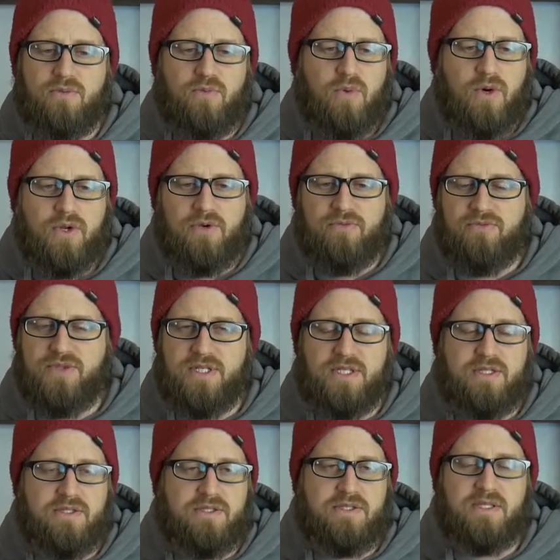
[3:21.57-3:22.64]
one of
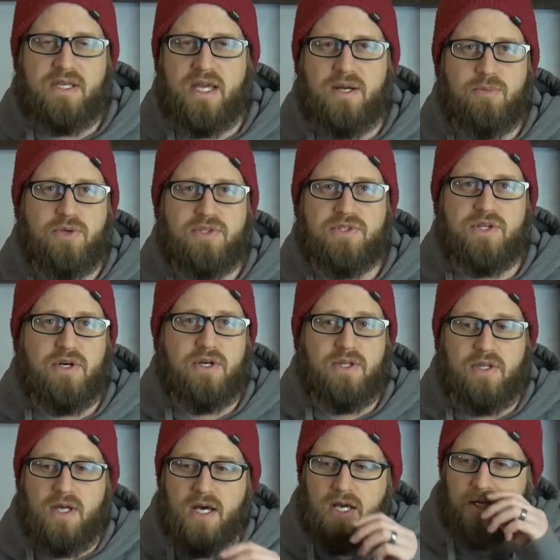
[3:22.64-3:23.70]
these cameras
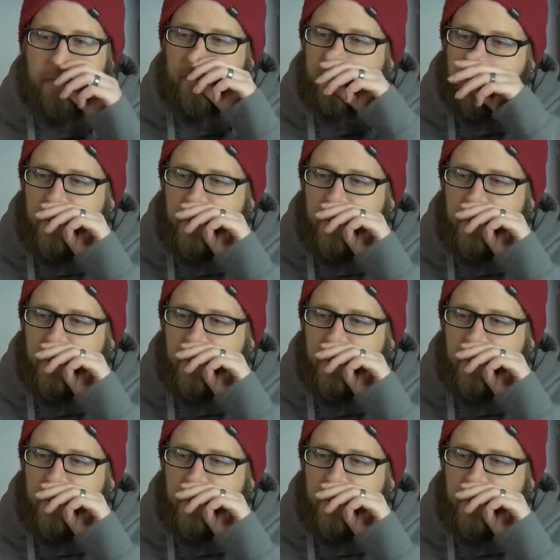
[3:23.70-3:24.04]
online.